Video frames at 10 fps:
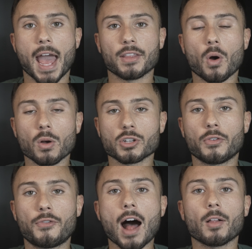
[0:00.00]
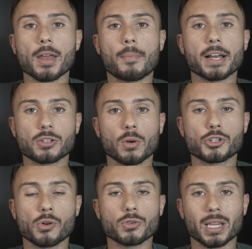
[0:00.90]
and also follow me on my
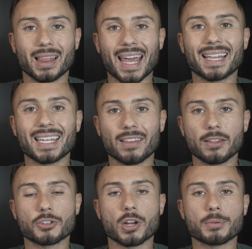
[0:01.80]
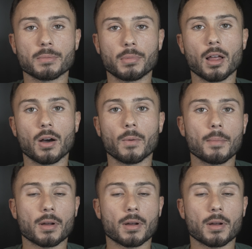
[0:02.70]
socials linked in the description below.